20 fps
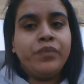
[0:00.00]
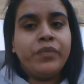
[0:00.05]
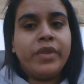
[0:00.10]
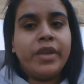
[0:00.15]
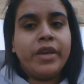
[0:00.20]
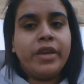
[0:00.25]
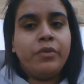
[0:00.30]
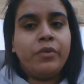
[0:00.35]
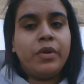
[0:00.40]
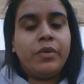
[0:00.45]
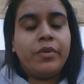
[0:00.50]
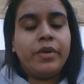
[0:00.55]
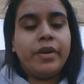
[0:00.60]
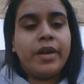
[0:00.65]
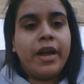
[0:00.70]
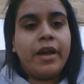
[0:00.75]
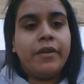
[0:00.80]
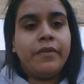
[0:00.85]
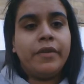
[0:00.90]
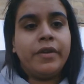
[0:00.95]
then we would
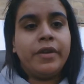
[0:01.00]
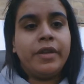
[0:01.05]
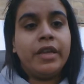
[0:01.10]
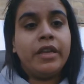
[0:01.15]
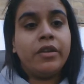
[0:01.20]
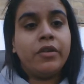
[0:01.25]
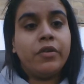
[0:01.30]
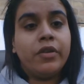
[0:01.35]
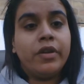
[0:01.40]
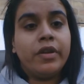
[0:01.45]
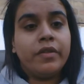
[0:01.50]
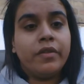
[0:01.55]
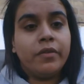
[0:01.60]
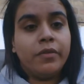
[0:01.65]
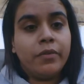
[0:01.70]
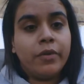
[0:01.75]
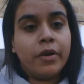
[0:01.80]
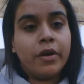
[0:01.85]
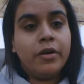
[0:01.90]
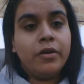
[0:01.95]
have an increase
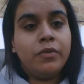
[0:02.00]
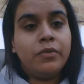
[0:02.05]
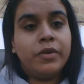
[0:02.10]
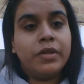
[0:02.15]
of raw,